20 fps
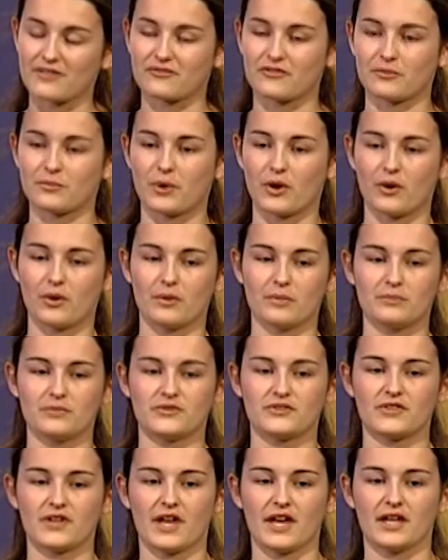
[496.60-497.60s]
of the
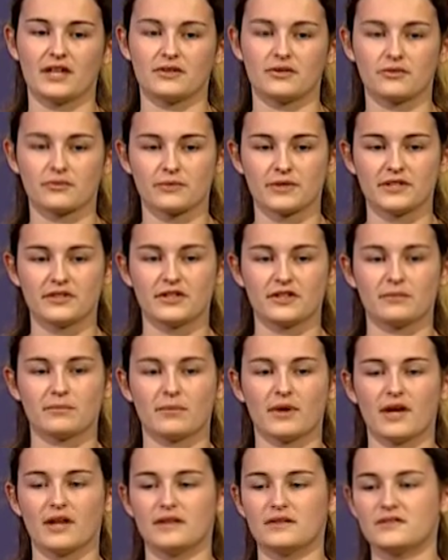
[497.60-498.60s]
poems, and read them
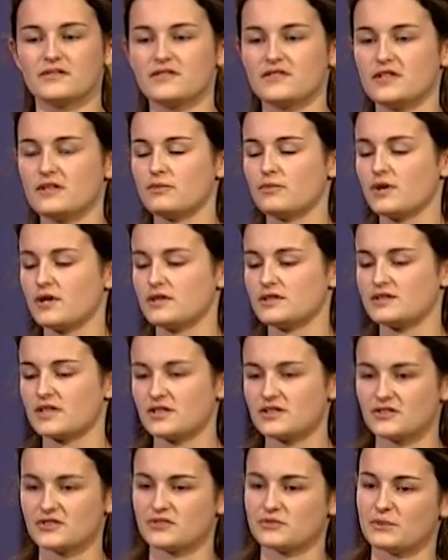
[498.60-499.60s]
and see what
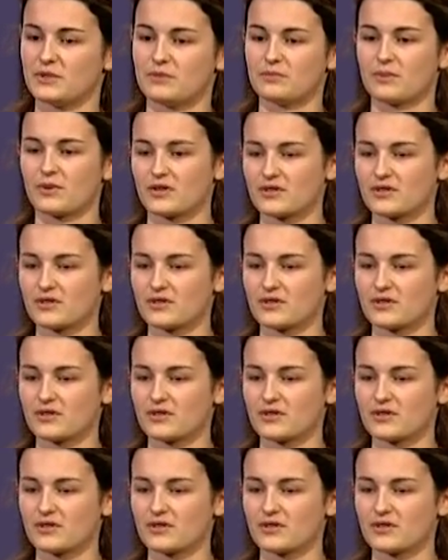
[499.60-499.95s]
touches me